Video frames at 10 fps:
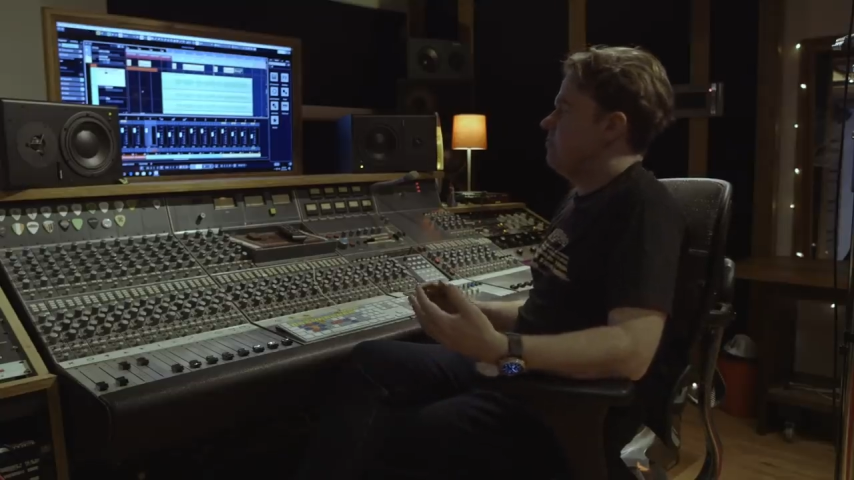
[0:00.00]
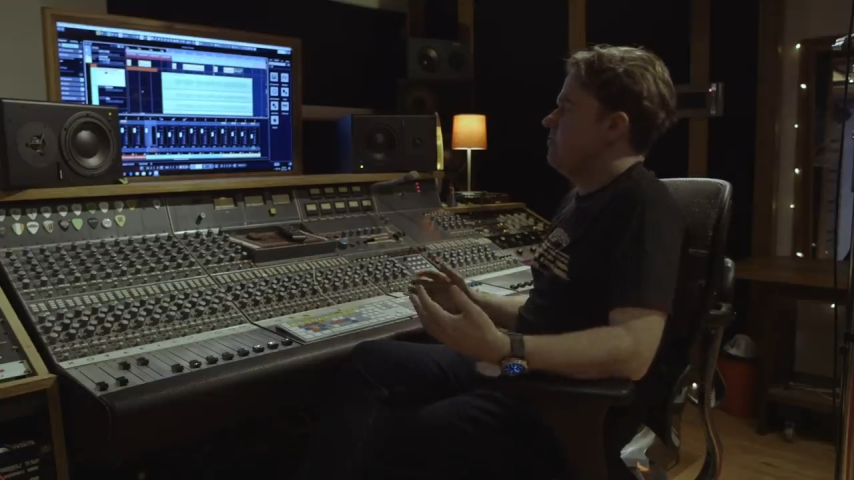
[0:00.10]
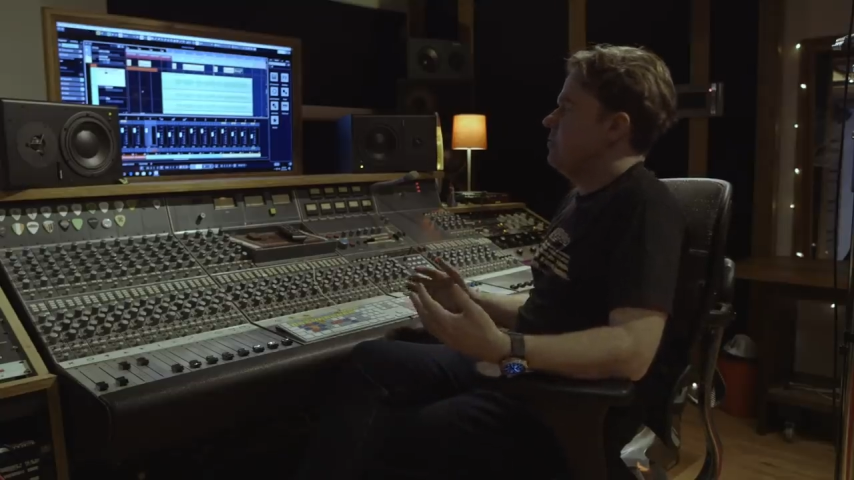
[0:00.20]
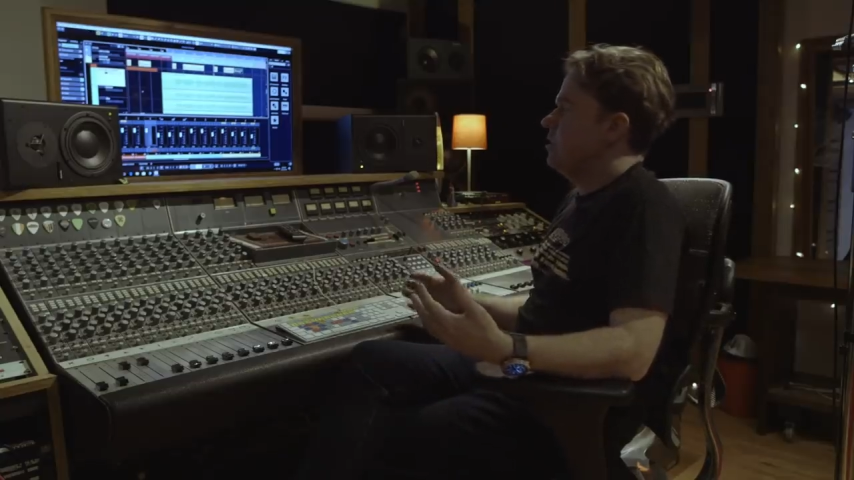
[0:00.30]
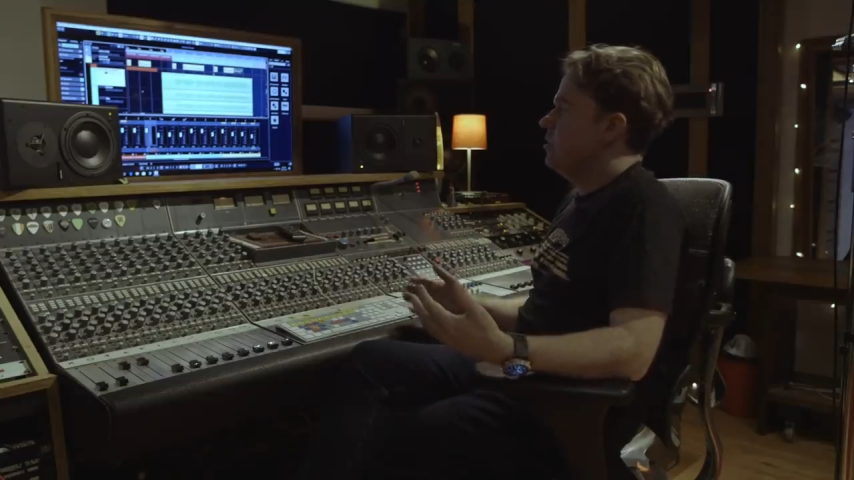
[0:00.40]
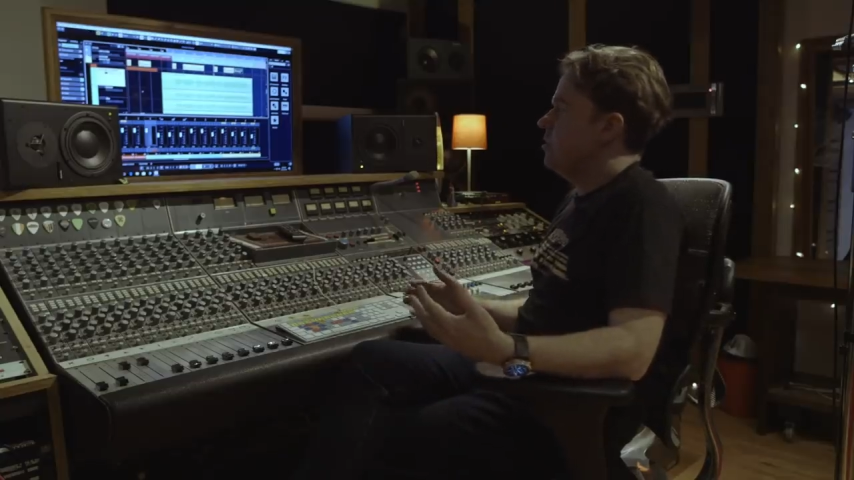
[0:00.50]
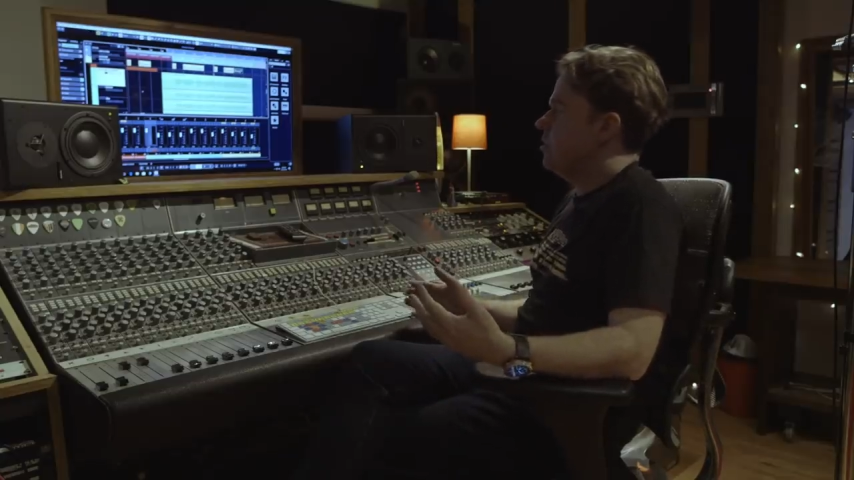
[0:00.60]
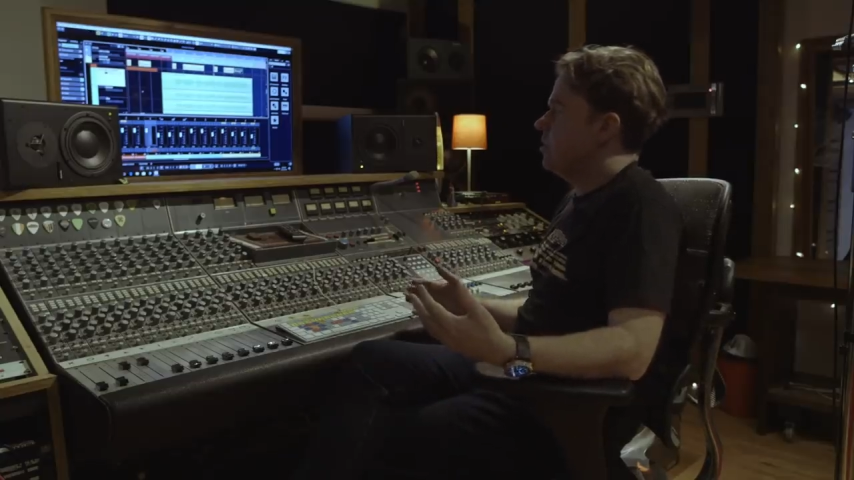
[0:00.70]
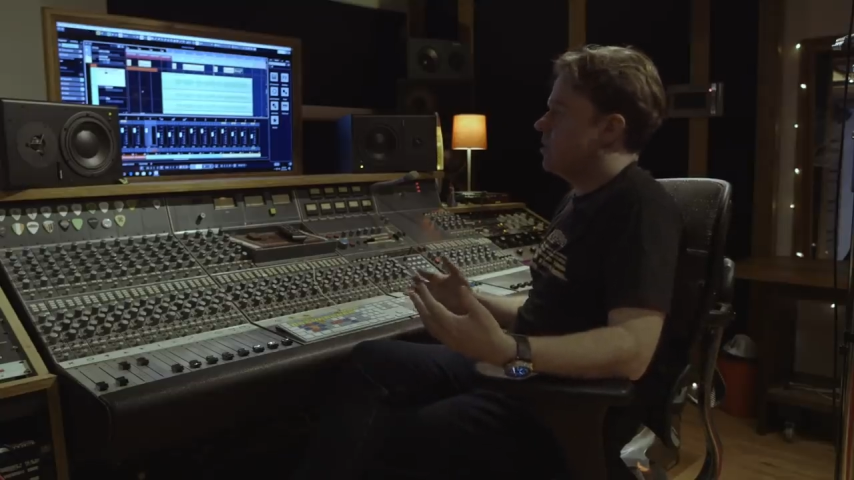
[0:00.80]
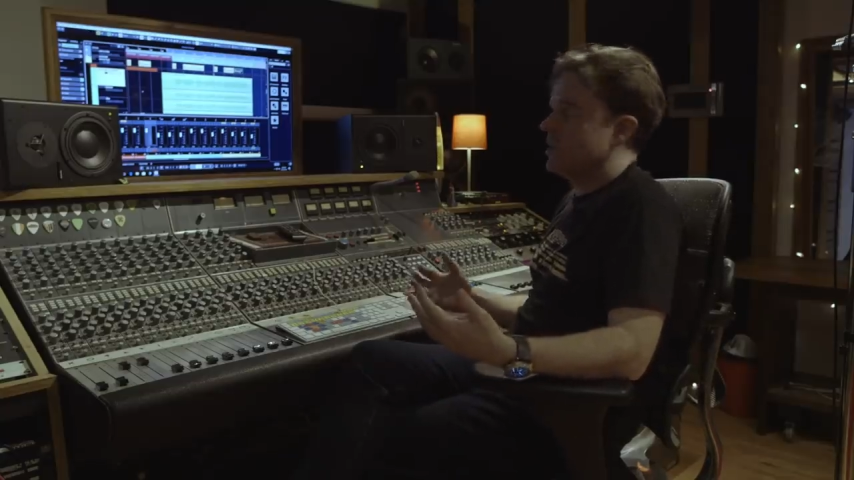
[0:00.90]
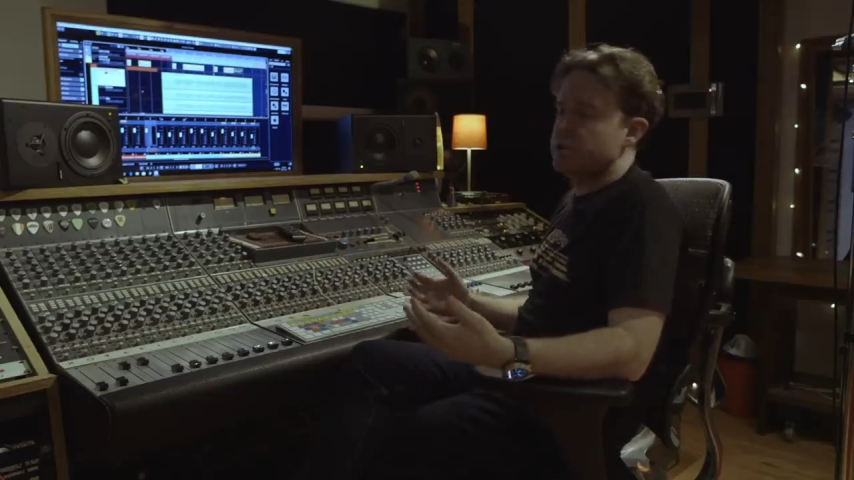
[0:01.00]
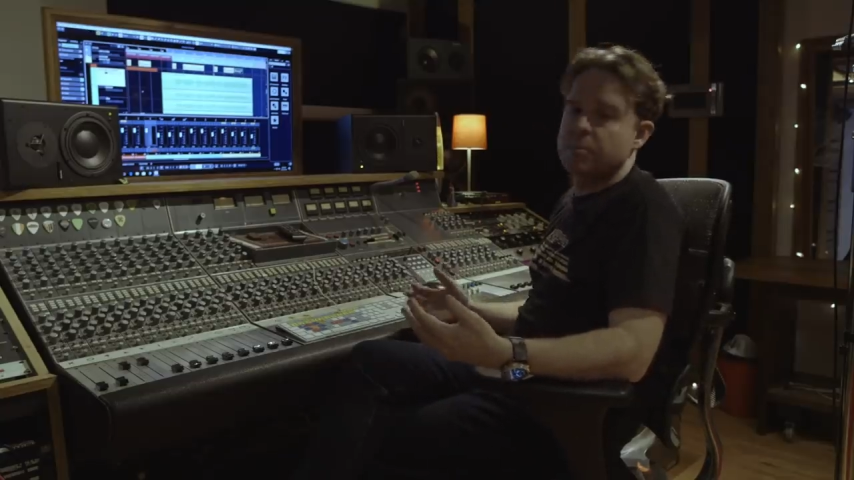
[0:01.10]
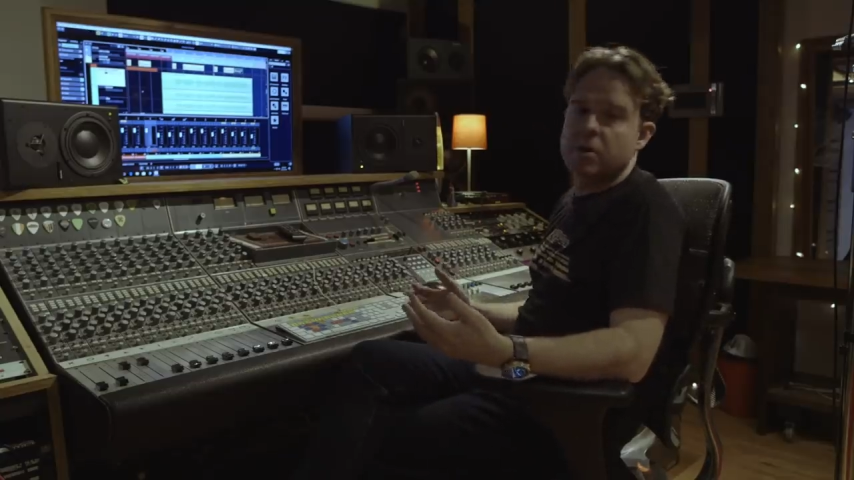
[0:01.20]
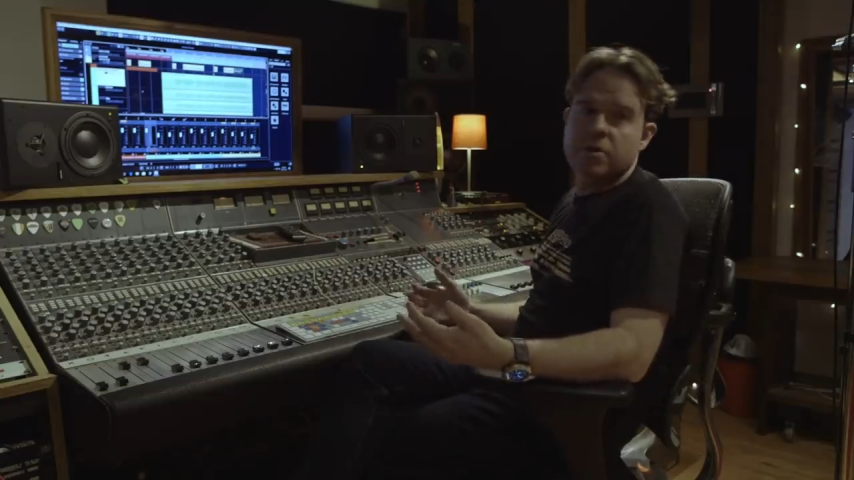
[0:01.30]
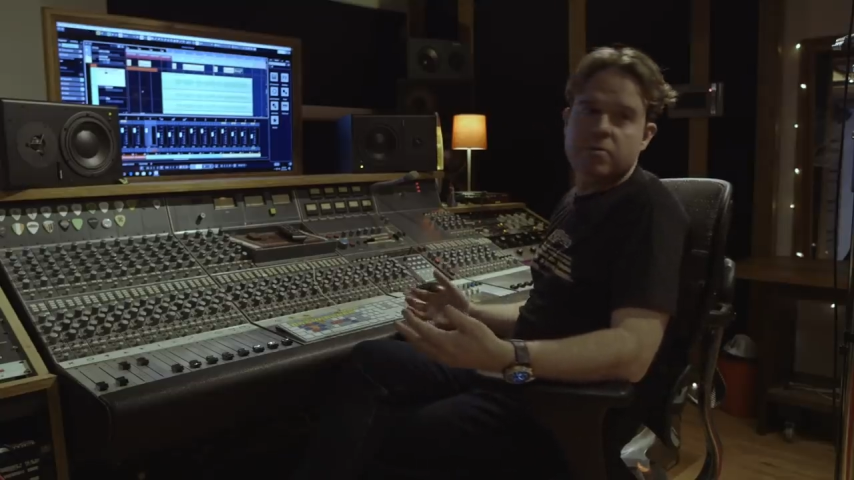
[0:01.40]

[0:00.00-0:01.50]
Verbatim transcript: you're not experienced